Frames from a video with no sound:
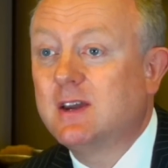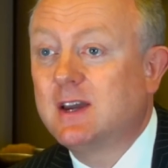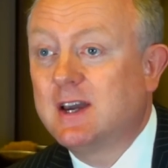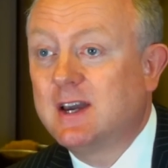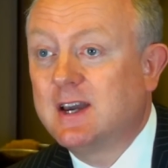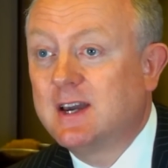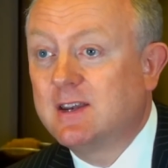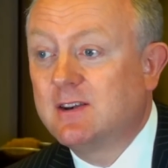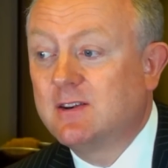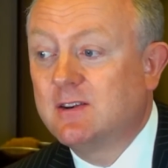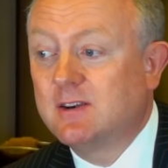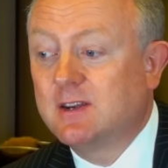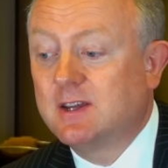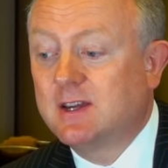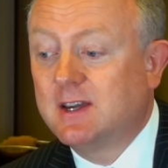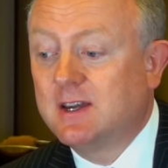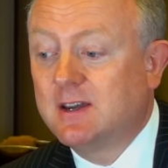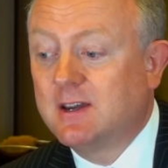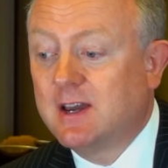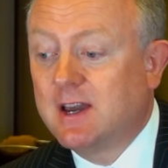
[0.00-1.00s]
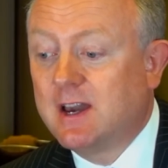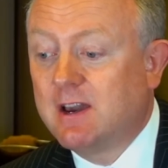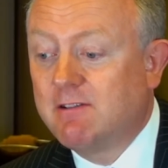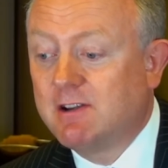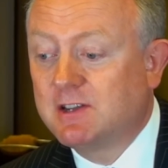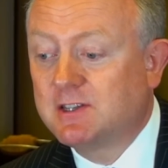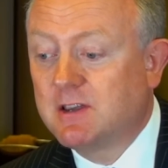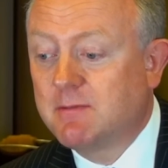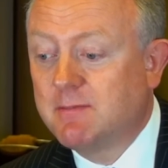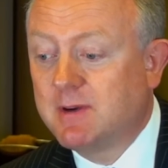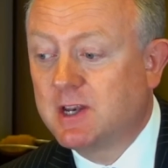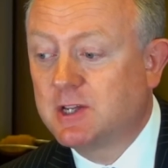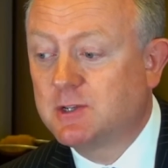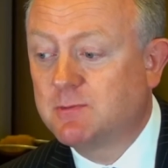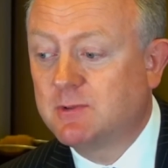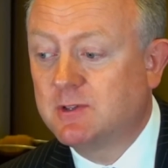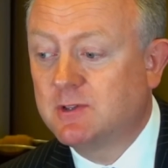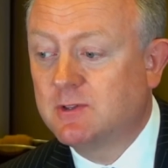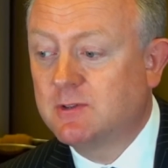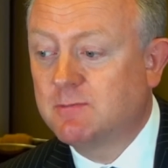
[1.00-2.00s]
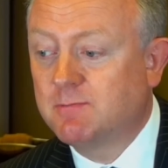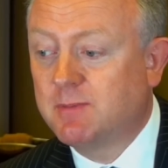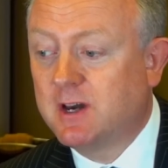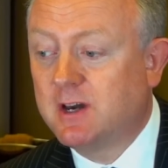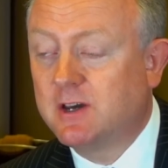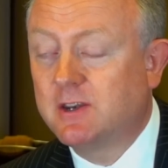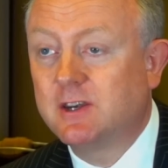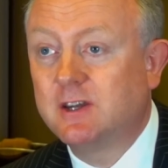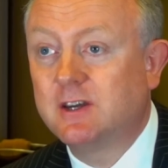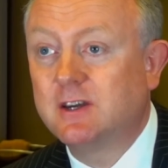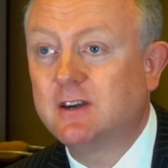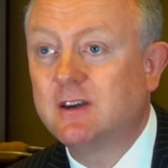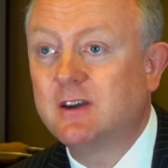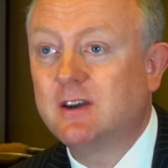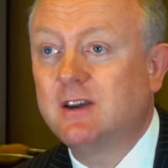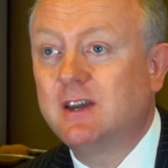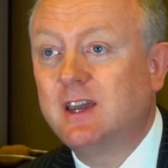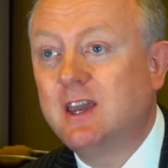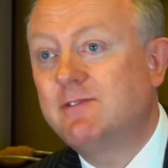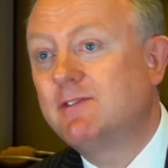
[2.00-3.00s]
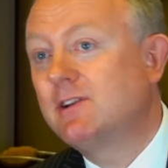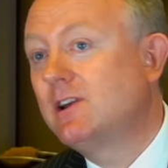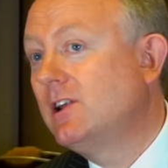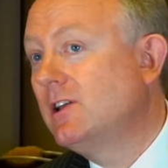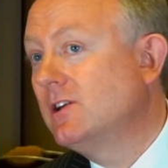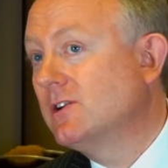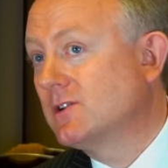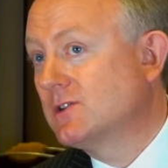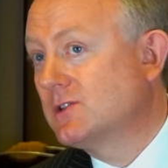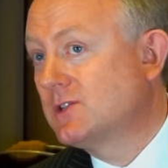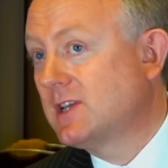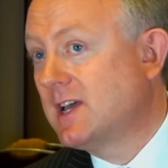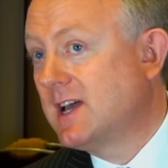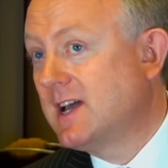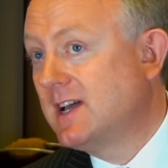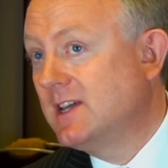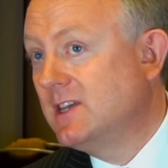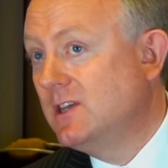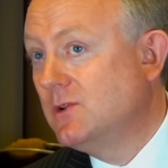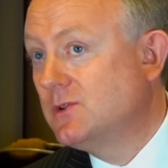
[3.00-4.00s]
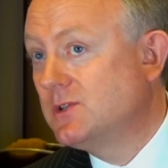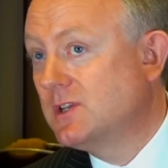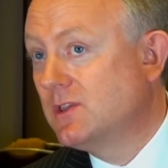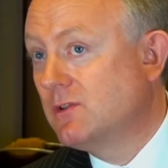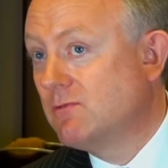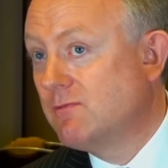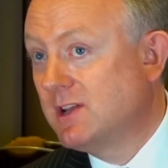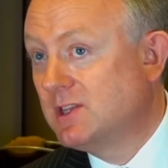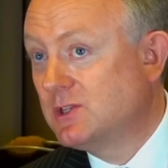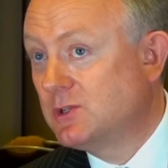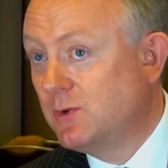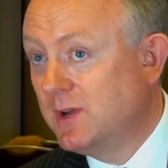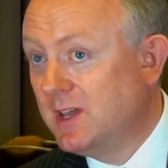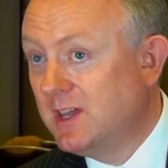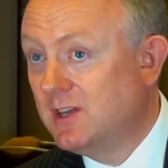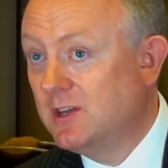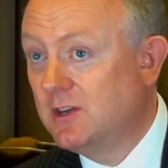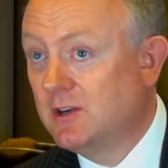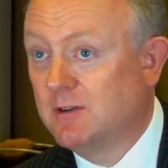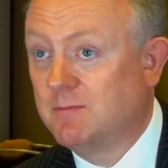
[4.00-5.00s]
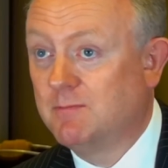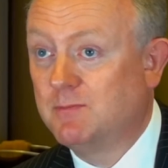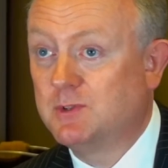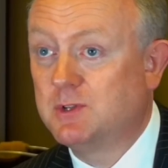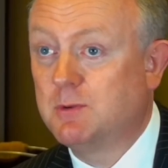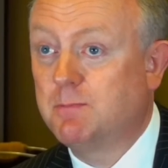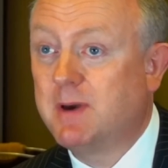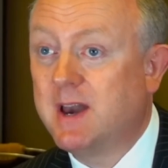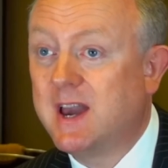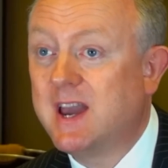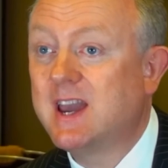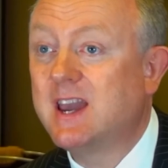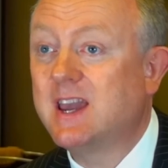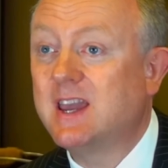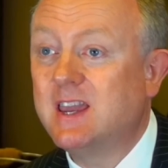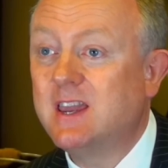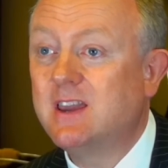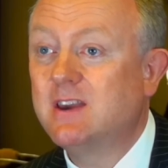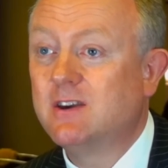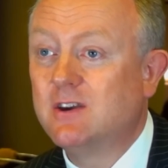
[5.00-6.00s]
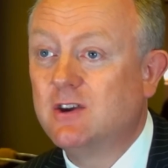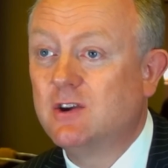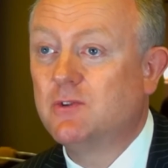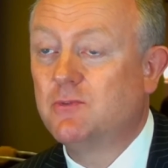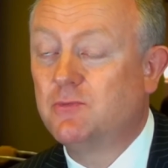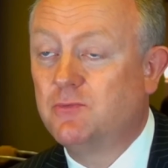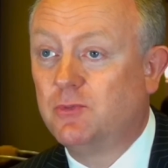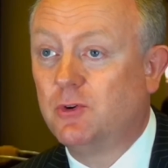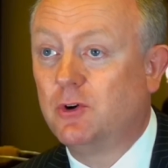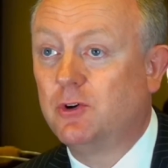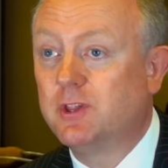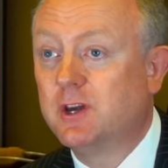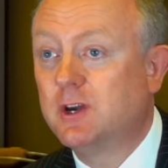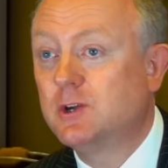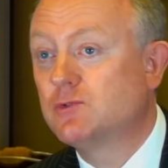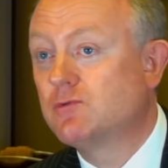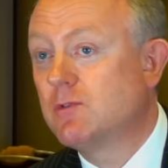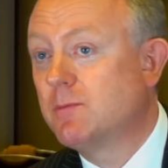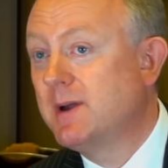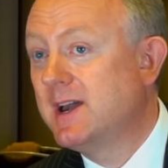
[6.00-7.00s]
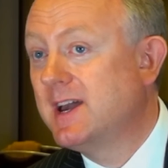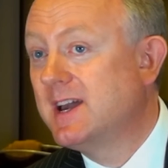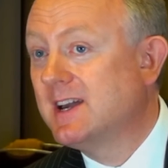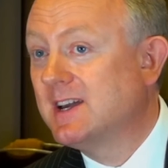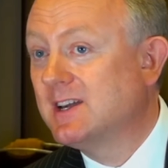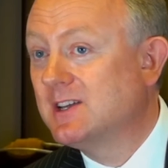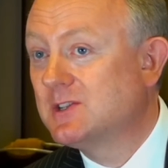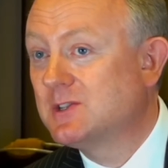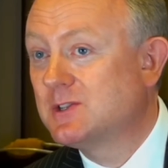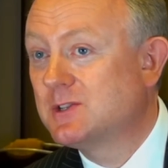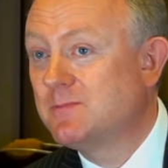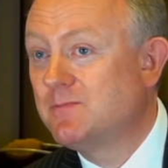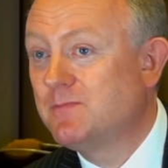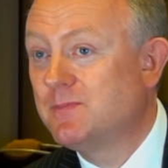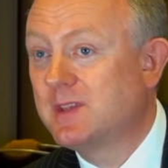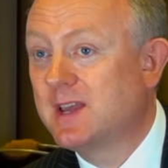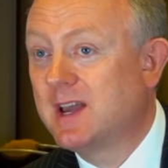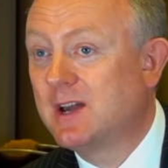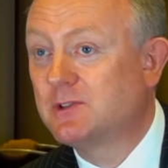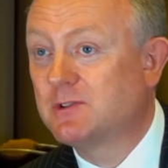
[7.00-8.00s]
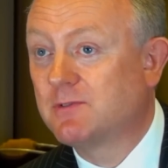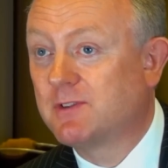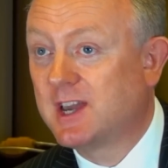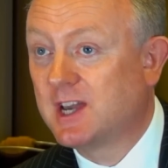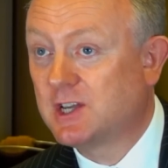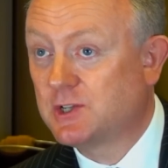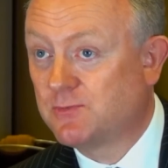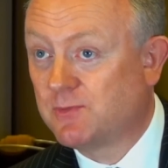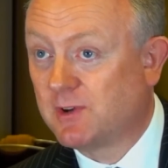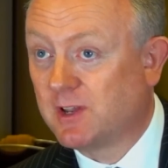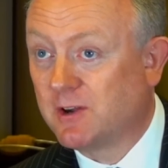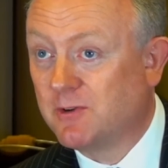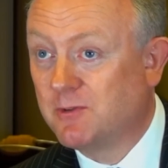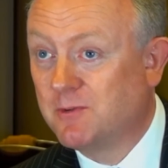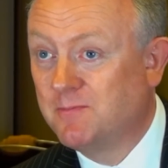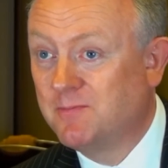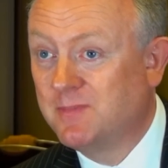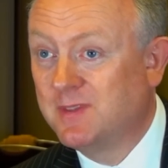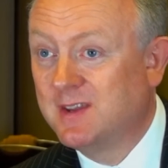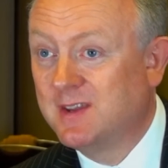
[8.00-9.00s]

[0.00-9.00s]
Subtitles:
And our asset management partner even looks at using the rental income to pay for those repairs out of cash flow.